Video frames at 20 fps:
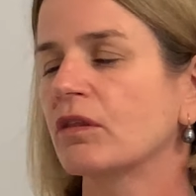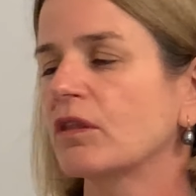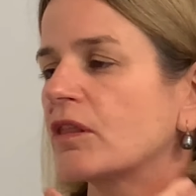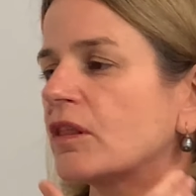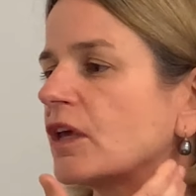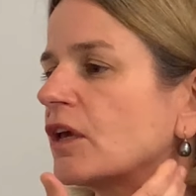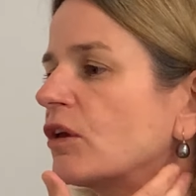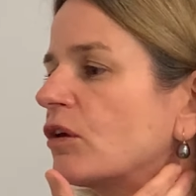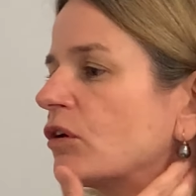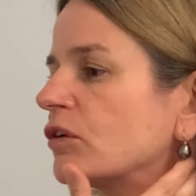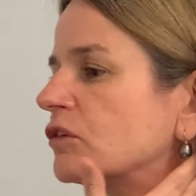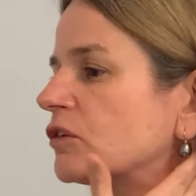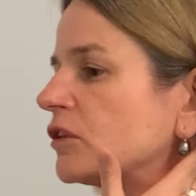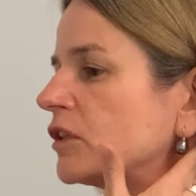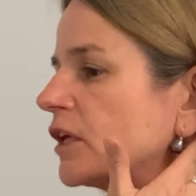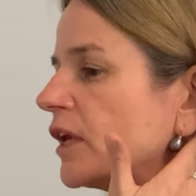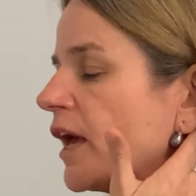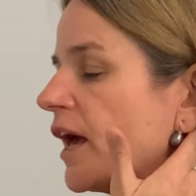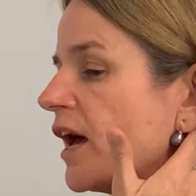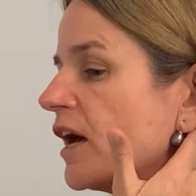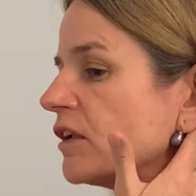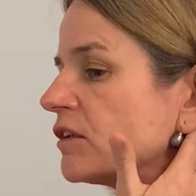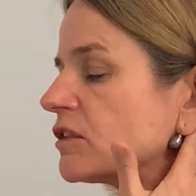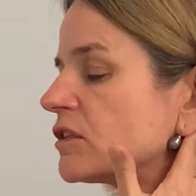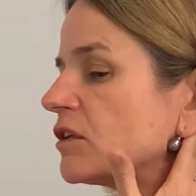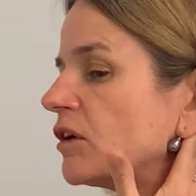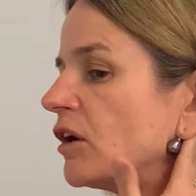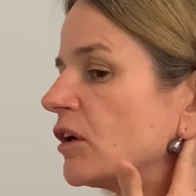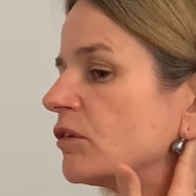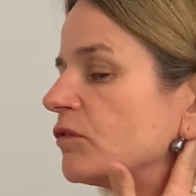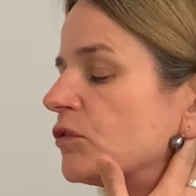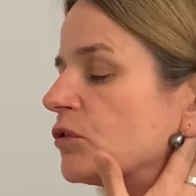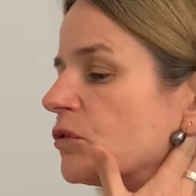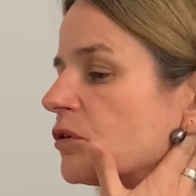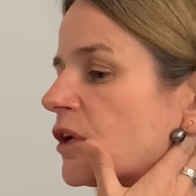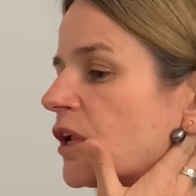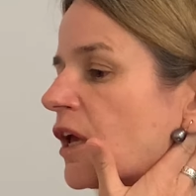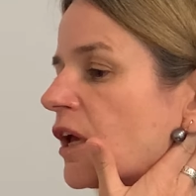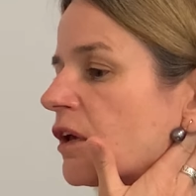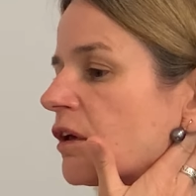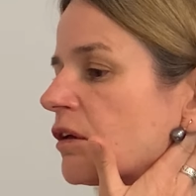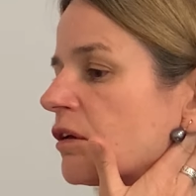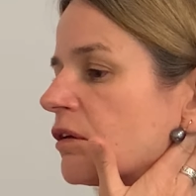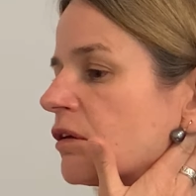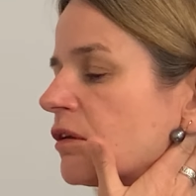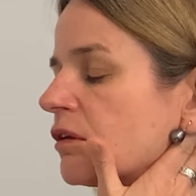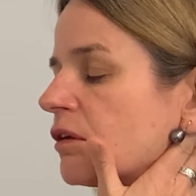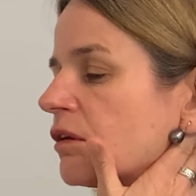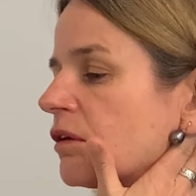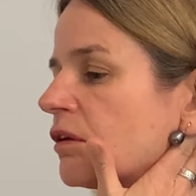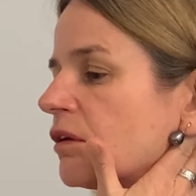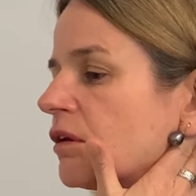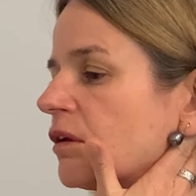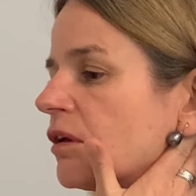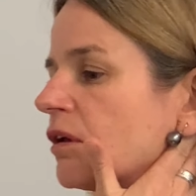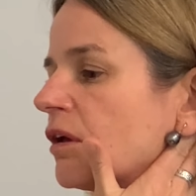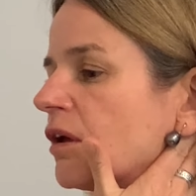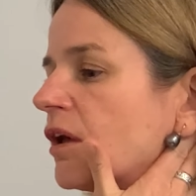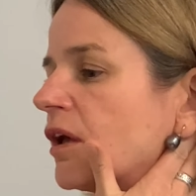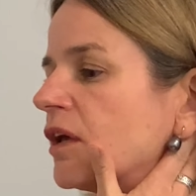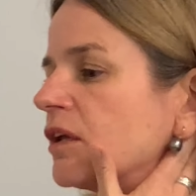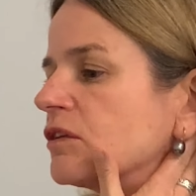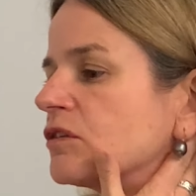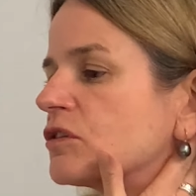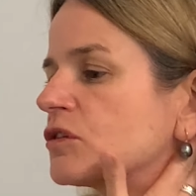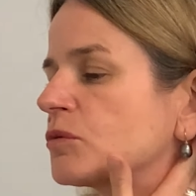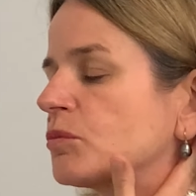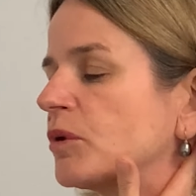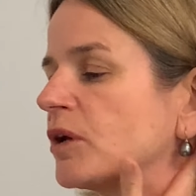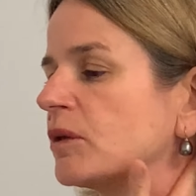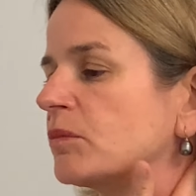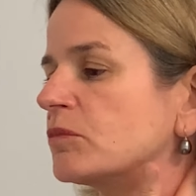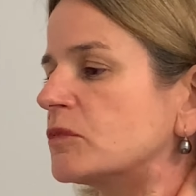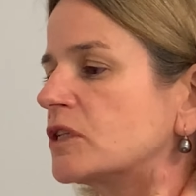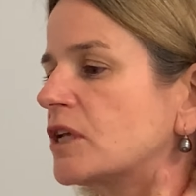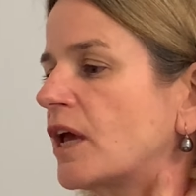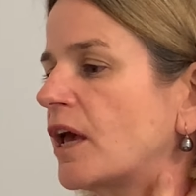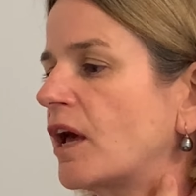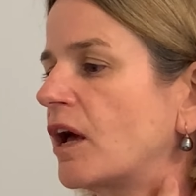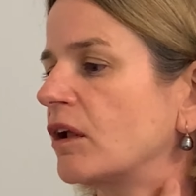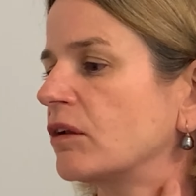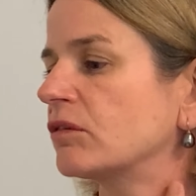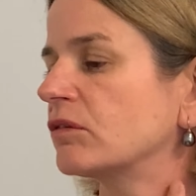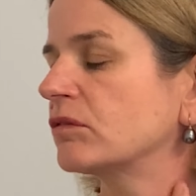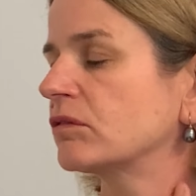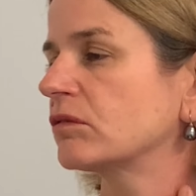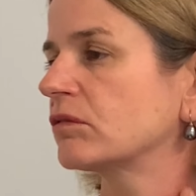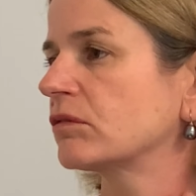Then go to the outside of your neck and sweep down